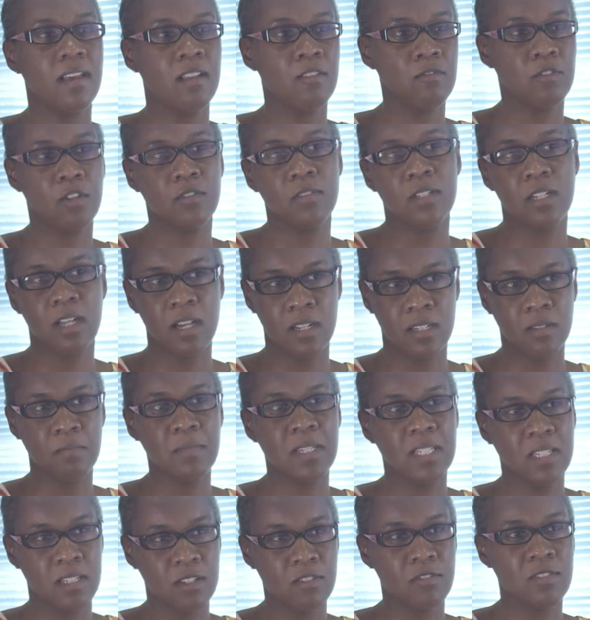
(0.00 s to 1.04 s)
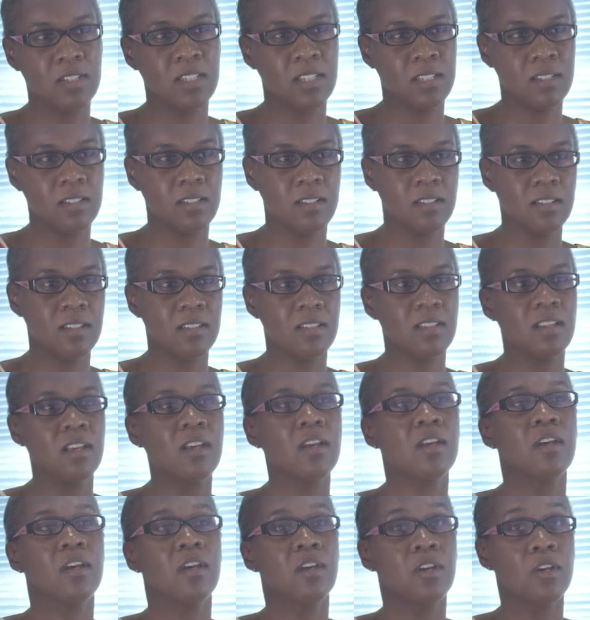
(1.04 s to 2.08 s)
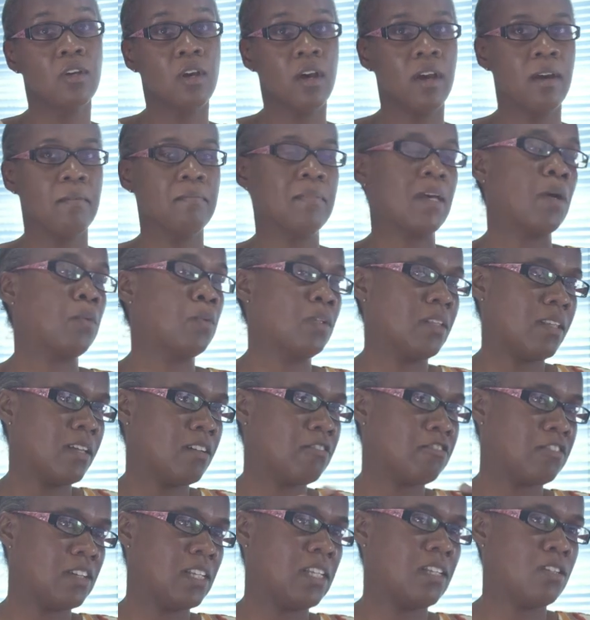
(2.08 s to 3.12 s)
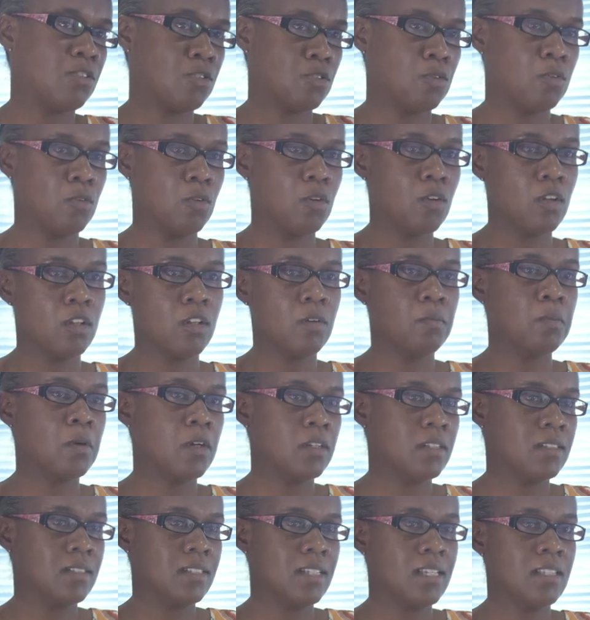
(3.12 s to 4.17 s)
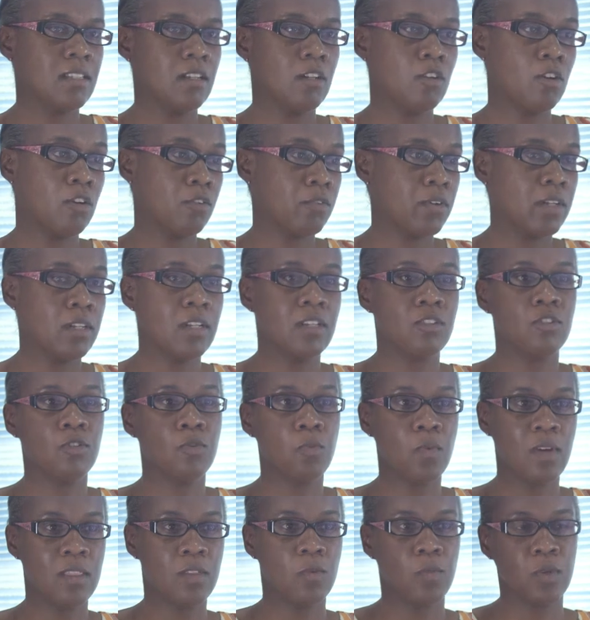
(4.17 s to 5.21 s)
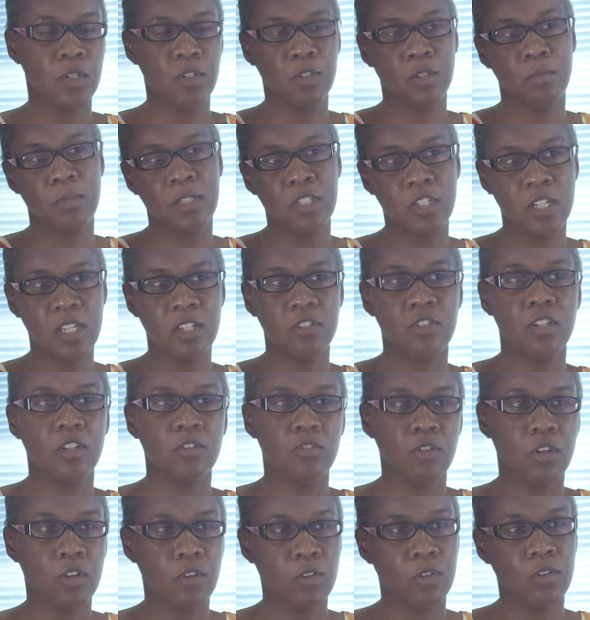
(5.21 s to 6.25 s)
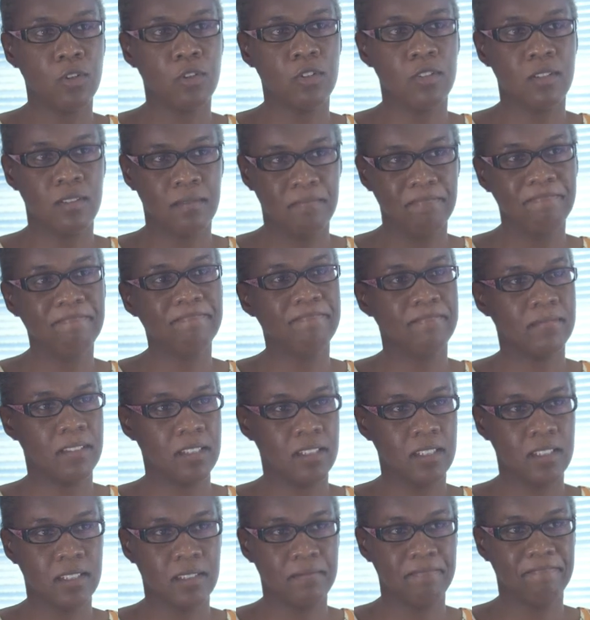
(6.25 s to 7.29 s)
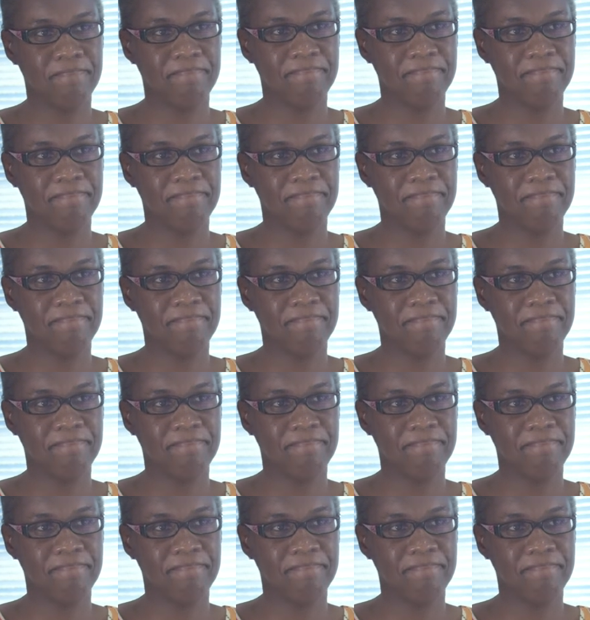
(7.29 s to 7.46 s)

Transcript: involved in artemisinin resistance um, that will then feed into a policy in the long run as to whether we should be changing drug or not. Yes.